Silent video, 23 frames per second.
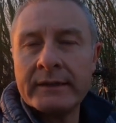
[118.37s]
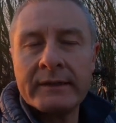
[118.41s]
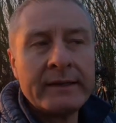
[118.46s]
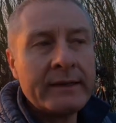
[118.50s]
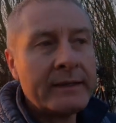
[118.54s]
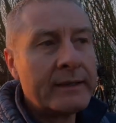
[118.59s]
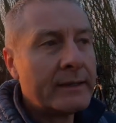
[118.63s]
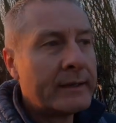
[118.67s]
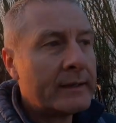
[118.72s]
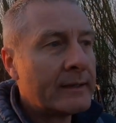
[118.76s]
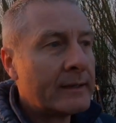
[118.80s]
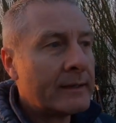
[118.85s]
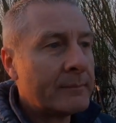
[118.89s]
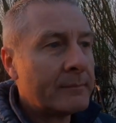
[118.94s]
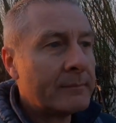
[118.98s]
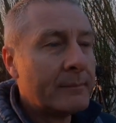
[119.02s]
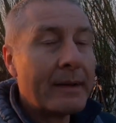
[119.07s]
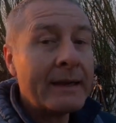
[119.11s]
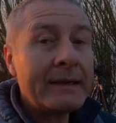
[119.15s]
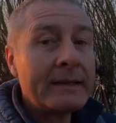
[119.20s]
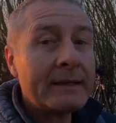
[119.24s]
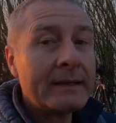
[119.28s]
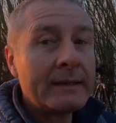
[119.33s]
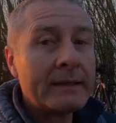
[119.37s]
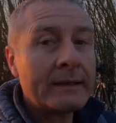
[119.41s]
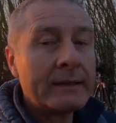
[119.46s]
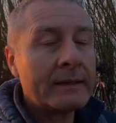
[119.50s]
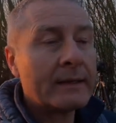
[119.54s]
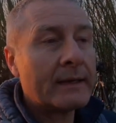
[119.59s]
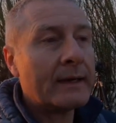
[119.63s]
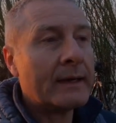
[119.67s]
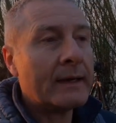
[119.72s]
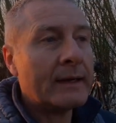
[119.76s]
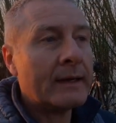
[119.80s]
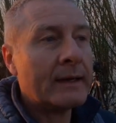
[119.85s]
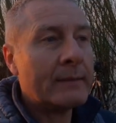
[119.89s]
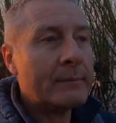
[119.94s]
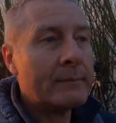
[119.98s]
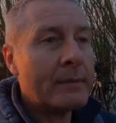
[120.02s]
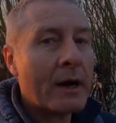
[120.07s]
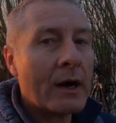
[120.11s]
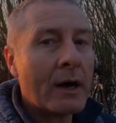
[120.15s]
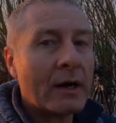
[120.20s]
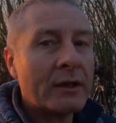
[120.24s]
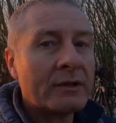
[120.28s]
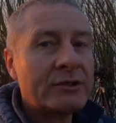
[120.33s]
near Manea,
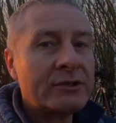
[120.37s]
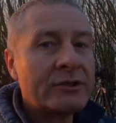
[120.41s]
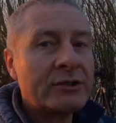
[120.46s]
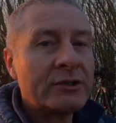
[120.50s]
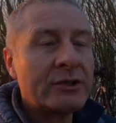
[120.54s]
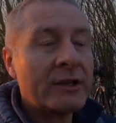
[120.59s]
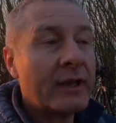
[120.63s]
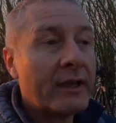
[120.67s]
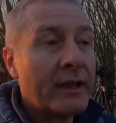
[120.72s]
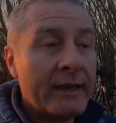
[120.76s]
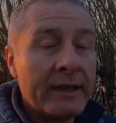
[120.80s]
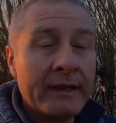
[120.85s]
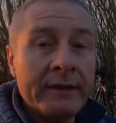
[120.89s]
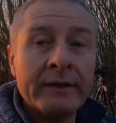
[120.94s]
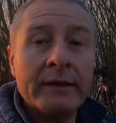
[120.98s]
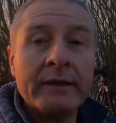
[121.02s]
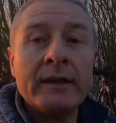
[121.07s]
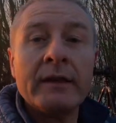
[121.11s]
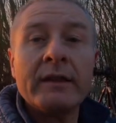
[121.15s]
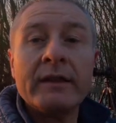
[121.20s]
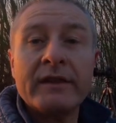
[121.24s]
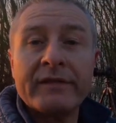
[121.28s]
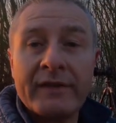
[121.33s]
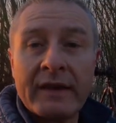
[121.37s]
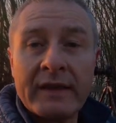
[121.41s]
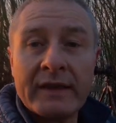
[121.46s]
March in the